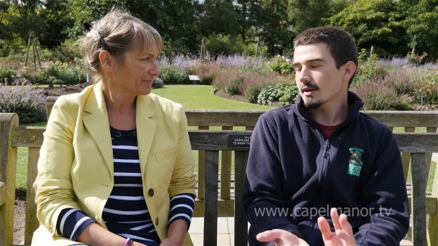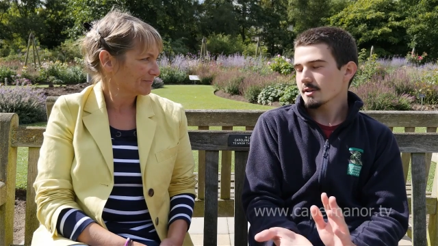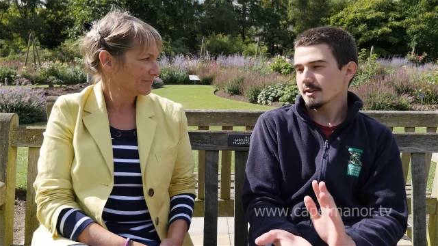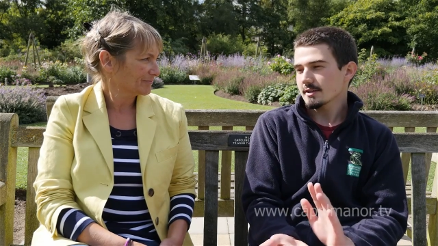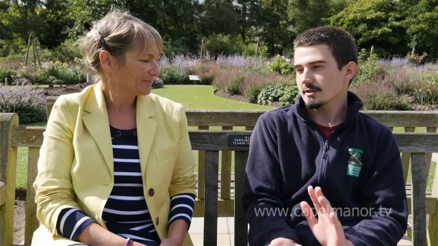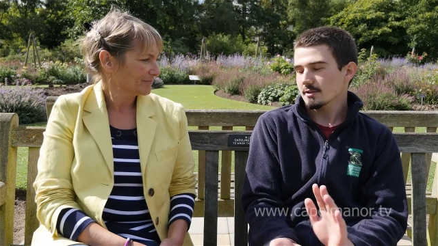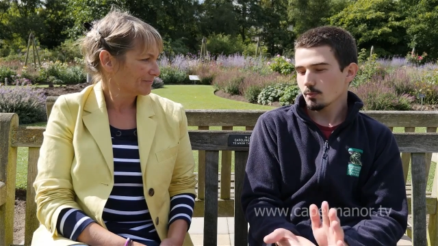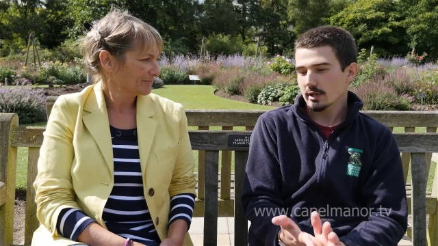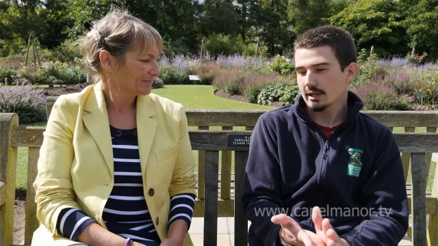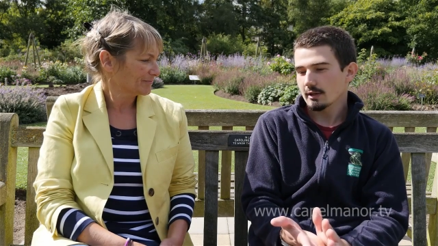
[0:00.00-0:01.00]
Speaker 1: So there's
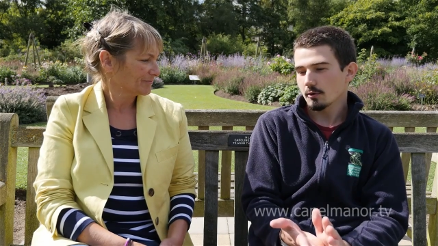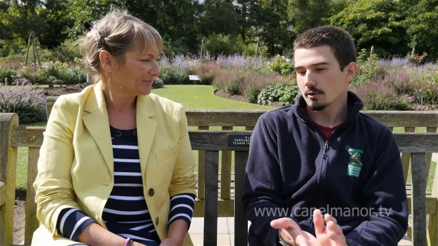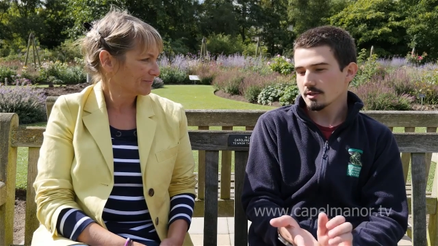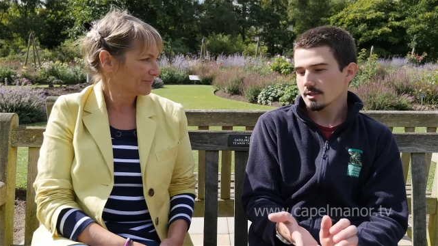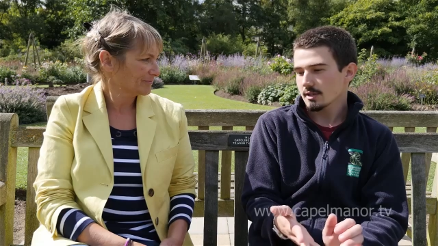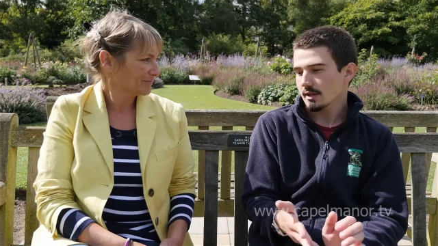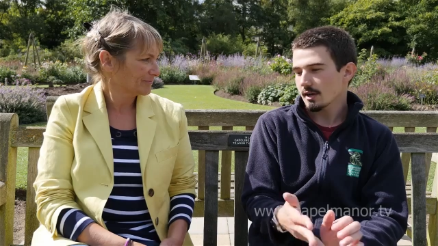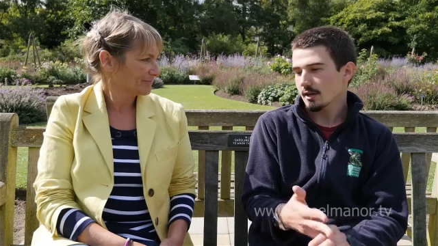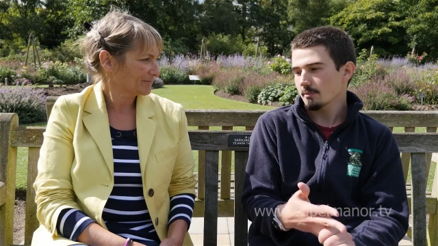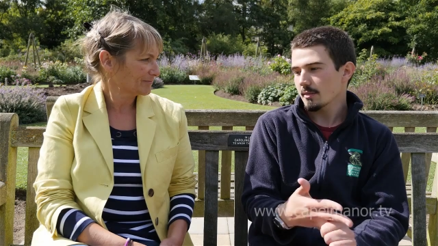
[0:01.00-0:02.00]
weekly logs,
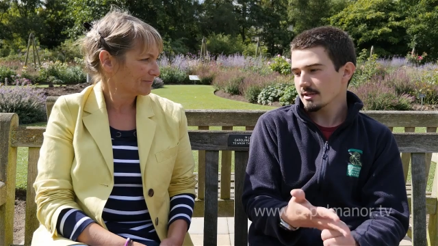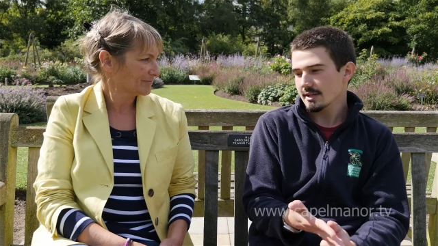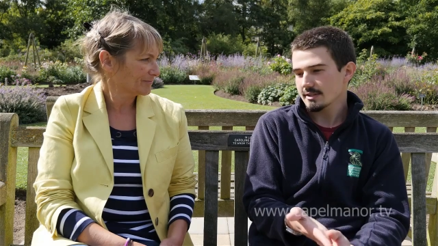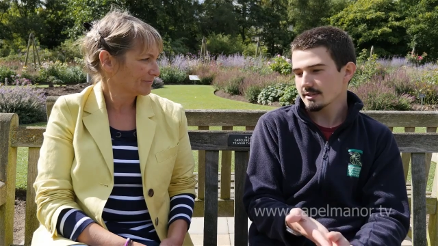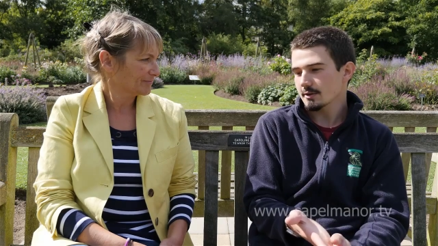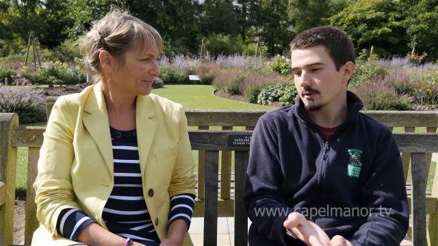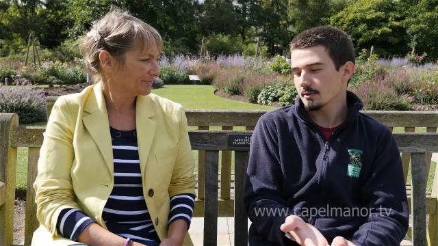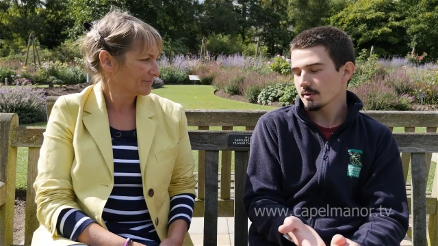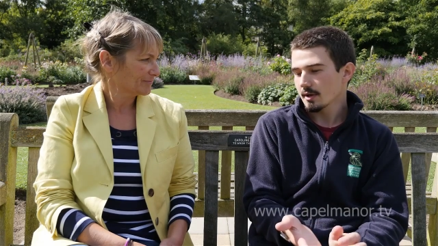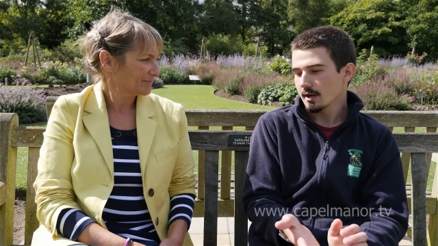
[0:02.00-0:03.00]
essays to do,